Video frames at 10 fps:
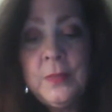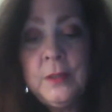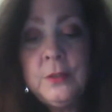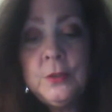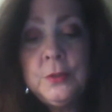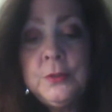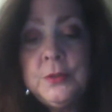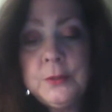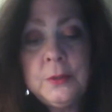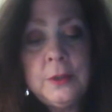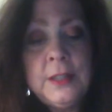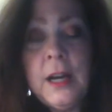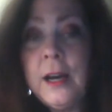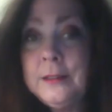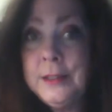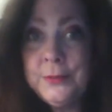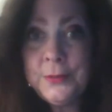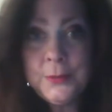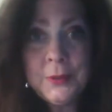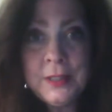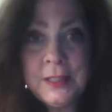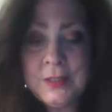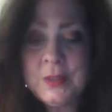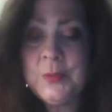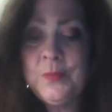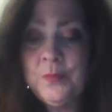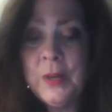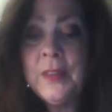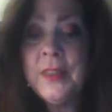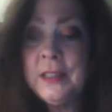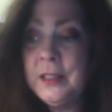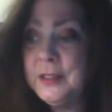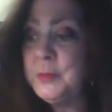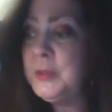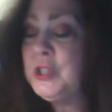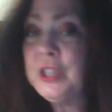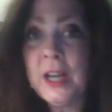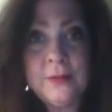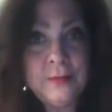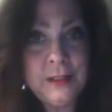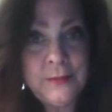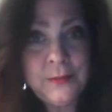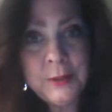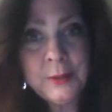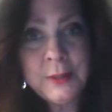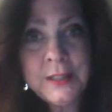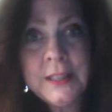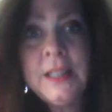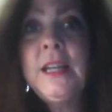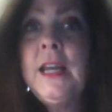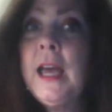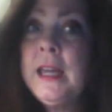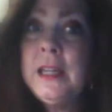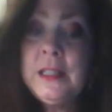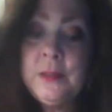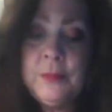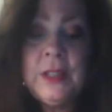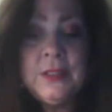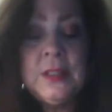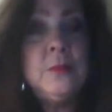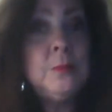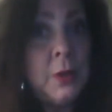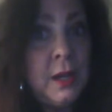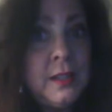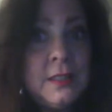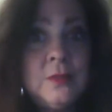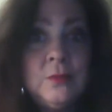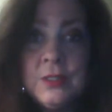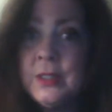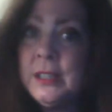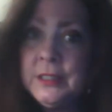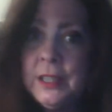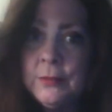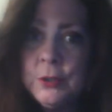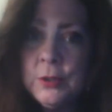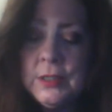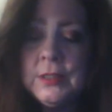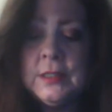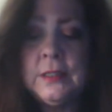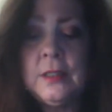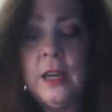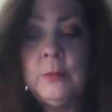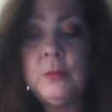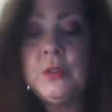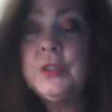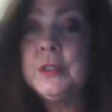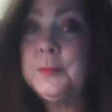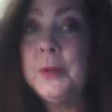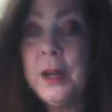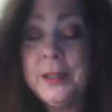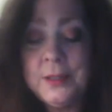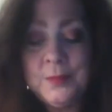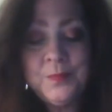True story. I lived through this. My then husband Jeff lived through it. And my son Brian, because I didn't have Trent at the time, it was just Brian.